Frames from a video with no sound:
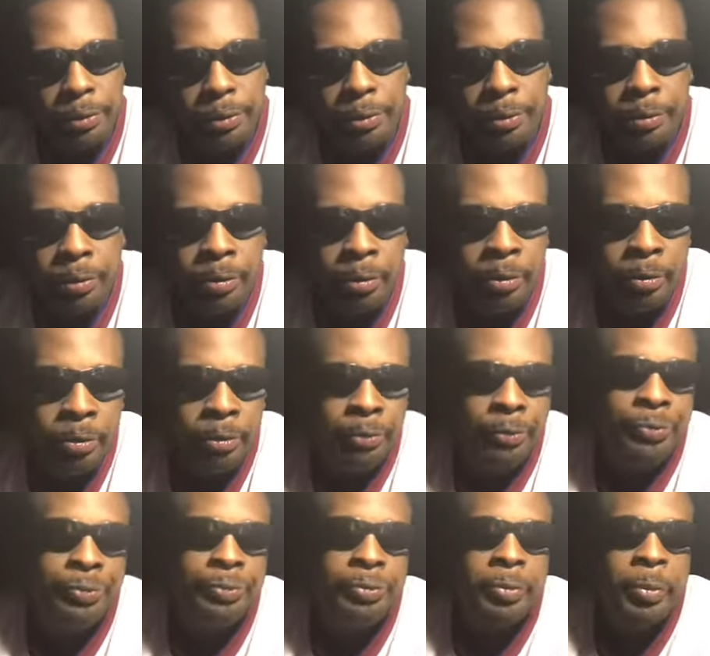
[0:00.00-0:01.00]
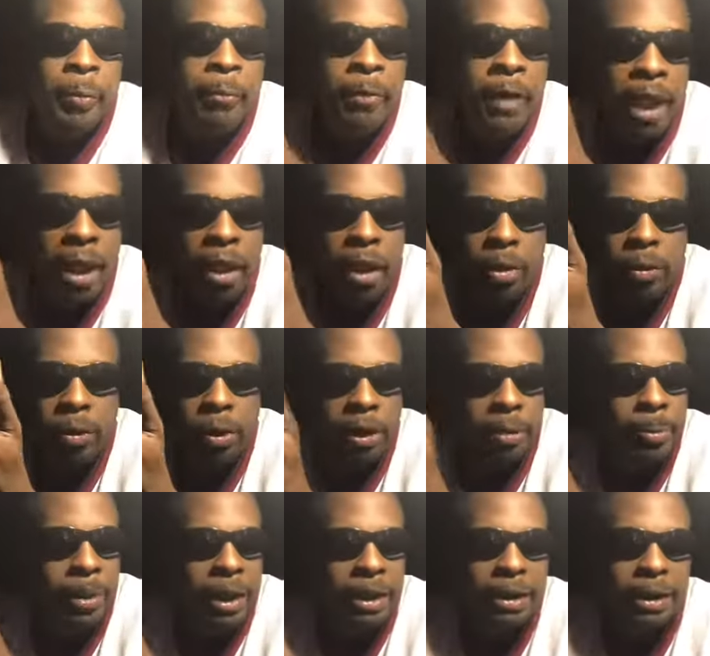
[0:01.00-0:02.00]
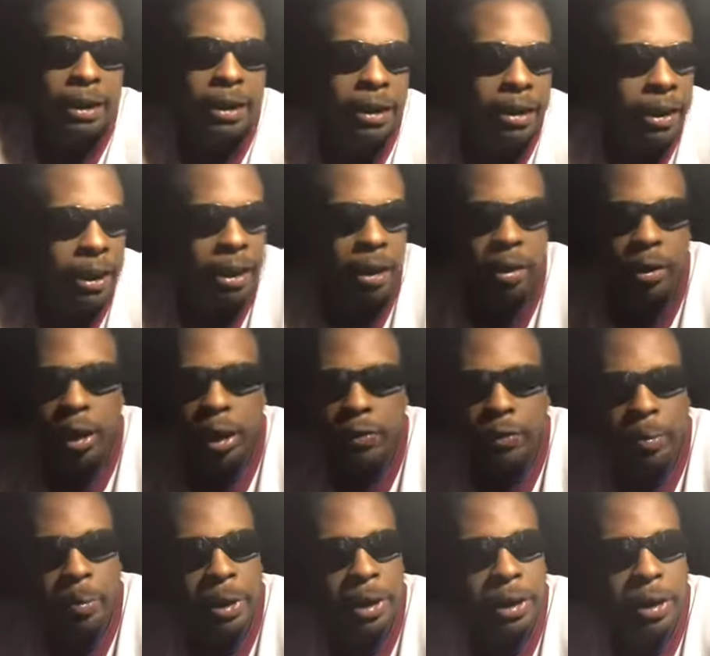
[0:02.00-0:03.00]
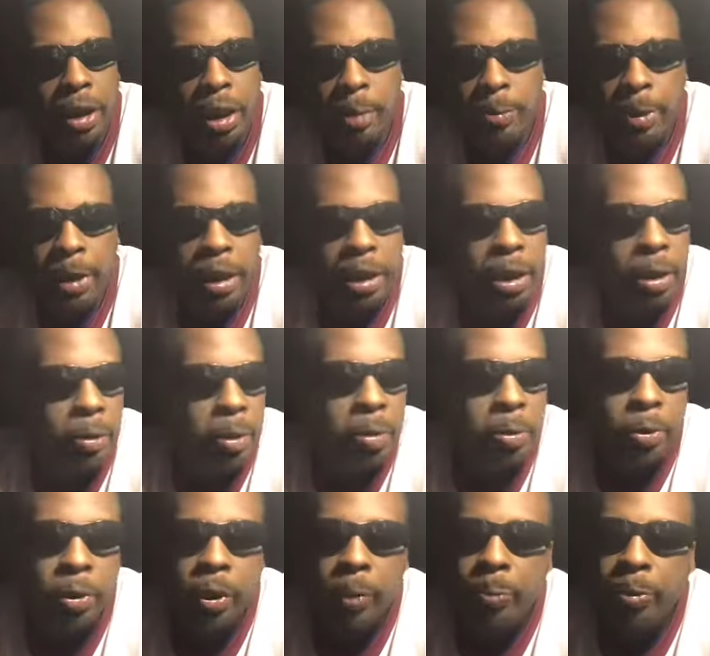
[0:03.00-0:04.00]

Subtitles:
And of course, Montez, ain't no need for me to talk about him no more.